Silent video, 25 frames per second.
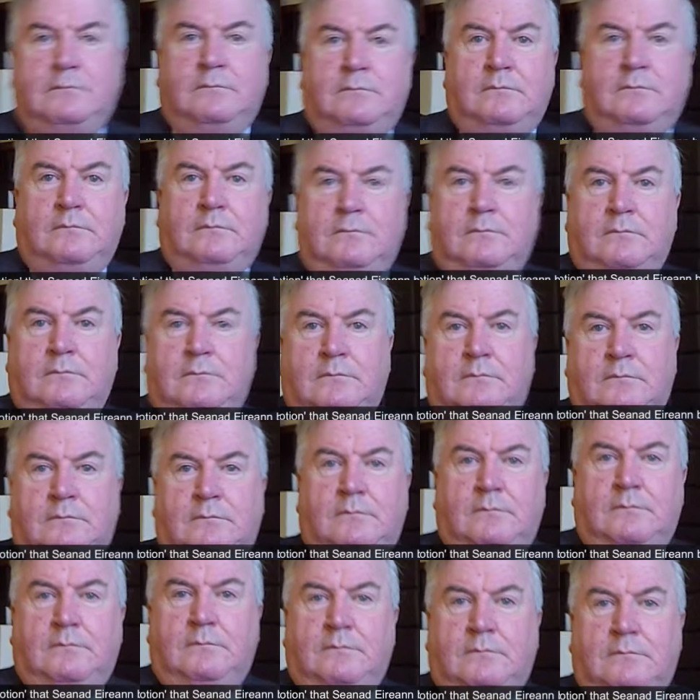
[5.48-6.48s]
on
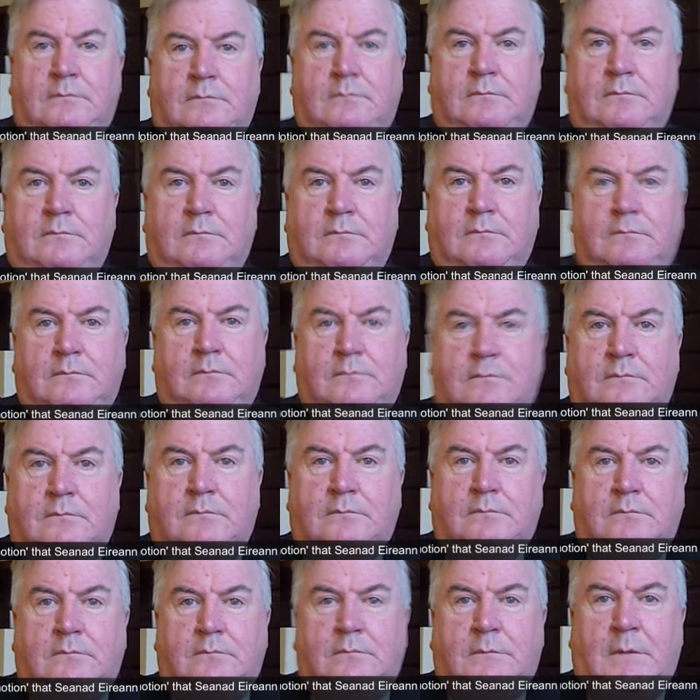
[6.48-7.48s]
on the Seanad Eireann.